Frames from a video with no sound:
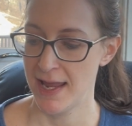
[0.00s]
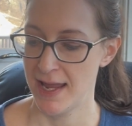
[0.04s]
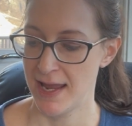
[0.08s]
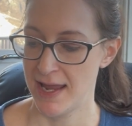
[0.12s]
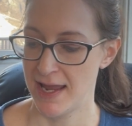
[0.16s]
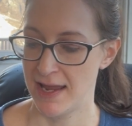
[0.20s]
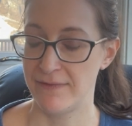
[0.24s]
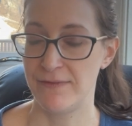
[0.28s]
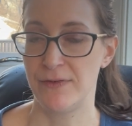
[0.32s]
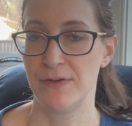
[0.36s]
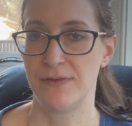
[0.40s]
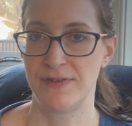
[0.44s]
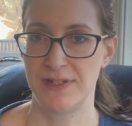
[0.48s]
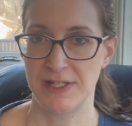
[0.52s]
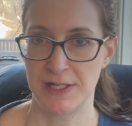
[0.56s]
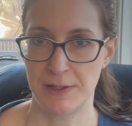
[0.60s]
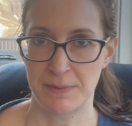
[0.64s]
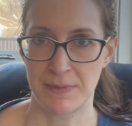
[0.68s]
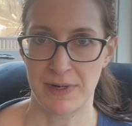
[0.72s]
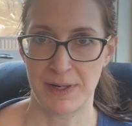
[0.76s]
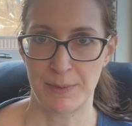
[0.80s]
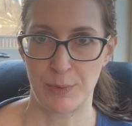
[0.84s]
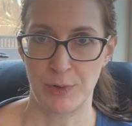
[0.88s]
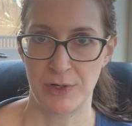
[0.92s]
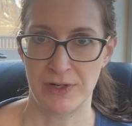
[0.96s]
if you've seen
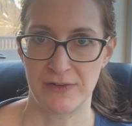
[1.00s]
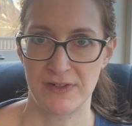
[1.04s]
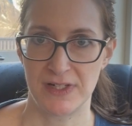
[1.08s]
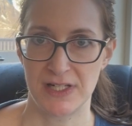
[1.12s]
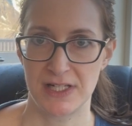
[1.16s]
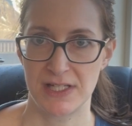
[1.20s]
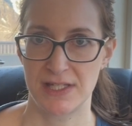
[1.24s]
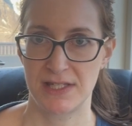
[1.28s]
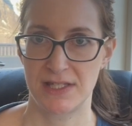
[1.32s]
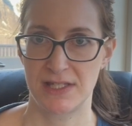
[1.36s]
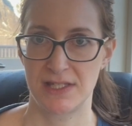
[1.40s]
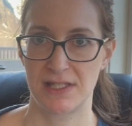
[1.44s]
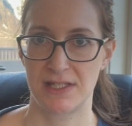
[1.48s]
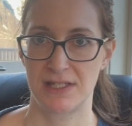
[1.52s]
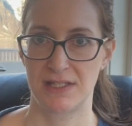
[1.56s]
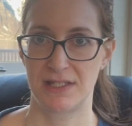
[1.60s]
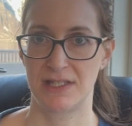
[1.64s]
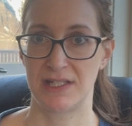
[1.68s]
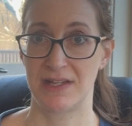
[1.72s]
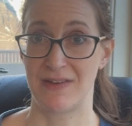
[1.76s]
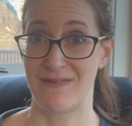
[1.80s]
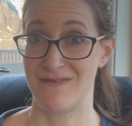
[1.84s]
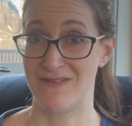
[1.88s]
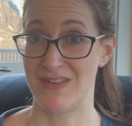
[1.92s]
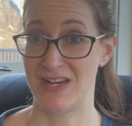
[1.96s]
my previous
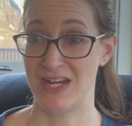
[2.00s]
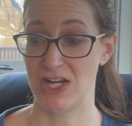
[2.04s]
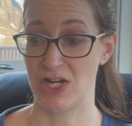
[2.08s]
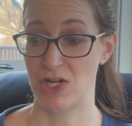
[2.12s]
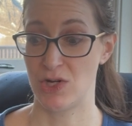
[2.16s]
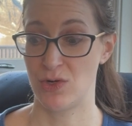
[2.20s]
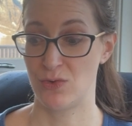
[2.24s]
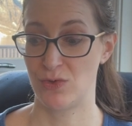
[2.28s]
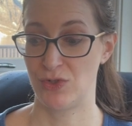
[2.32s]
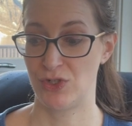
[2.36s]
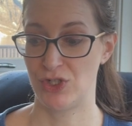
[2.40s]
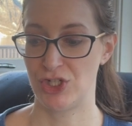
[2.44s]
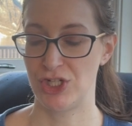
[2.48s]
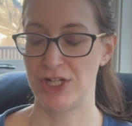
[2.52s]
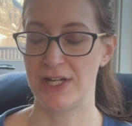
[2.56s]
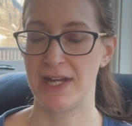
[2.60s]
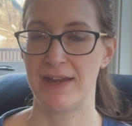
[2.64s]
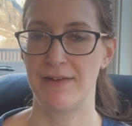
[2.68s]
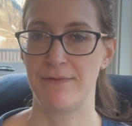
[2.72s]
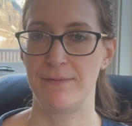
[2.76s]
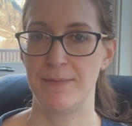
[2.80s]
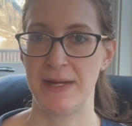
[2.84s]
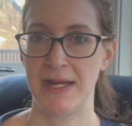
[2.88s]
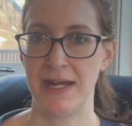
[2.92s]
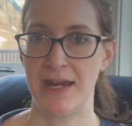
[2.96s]
videos, she
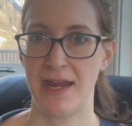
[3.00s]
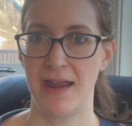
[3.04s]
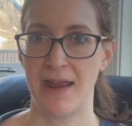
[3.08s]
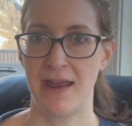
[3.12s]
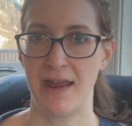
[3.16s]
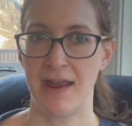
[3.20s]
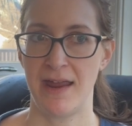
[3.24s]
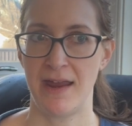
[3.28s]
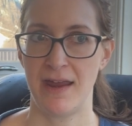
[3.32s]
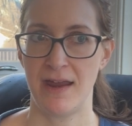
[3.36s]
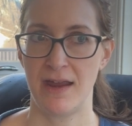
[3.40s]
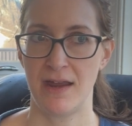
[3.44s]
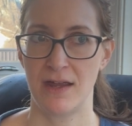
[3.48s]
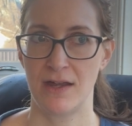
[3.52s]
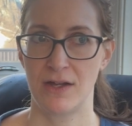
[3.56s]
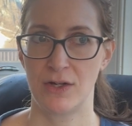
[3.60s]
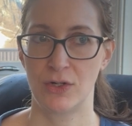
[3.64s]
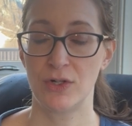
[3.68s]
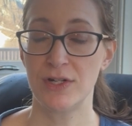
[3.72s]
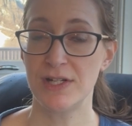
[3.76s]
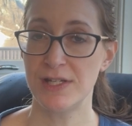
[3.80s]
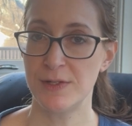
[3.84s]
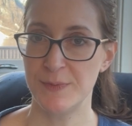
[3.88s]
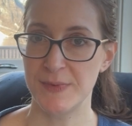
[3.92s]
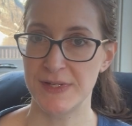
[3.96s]
gave me a
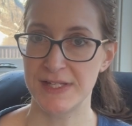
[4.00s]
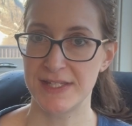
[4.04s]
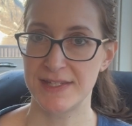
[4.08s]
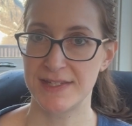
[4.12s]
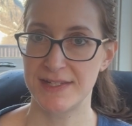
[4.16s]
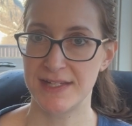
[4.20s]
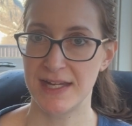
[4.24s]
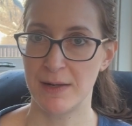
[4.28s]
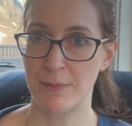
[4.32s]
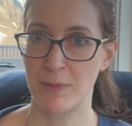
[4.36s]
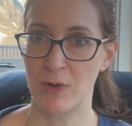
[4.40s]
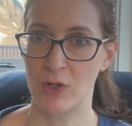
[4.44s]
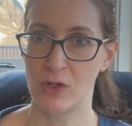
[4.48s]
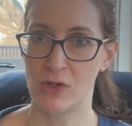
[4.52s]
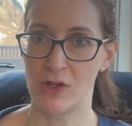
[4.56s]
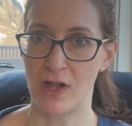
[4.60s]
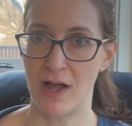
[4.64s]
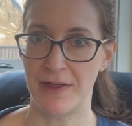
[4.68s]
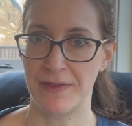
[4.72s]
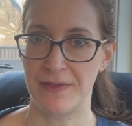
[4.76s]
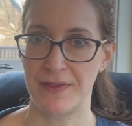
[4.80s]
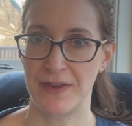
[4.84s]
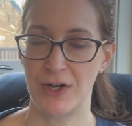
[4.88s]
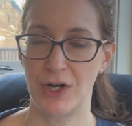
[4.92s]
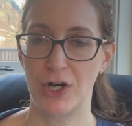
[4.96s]
Christmas
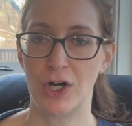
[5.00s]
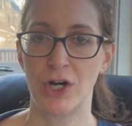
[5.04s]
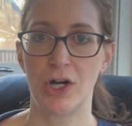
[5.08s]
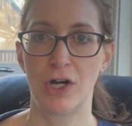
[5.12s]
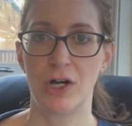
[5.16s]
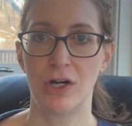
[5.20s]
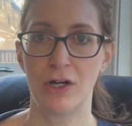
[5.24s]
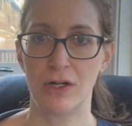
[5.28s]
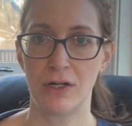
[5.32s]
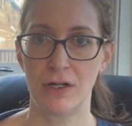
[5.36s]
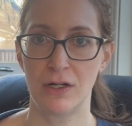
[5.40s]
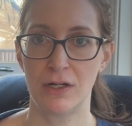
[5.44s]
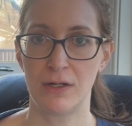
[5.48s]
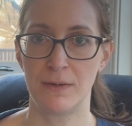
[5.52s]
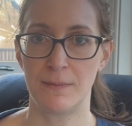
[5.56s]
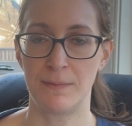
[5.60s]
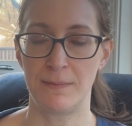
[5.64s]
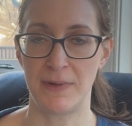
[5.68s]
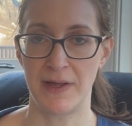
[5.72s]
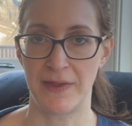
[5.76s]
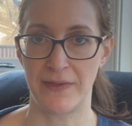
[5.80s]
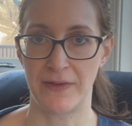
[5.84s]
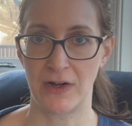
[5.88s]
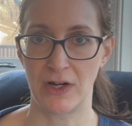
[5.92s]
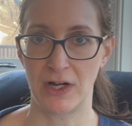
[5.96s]
tablecloth that her
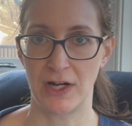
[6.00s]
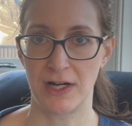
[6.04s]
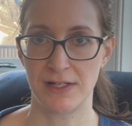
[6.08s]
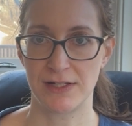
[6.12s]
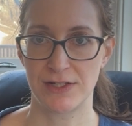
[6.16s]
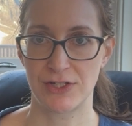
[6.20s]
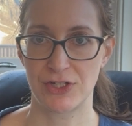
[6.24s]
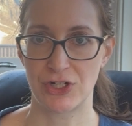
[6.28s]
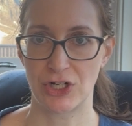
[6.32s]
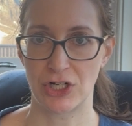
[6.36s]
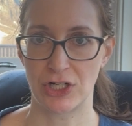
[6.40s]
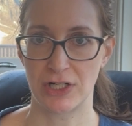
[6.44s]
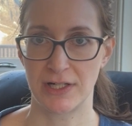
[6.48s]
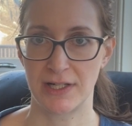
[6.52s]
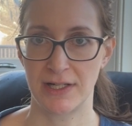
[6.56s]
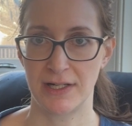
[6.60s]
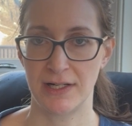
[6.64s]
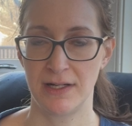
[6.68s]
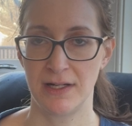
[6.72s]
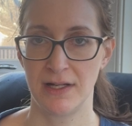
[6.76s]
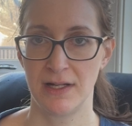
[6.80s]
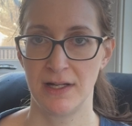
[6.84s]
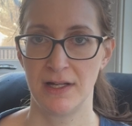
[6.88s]
mother had started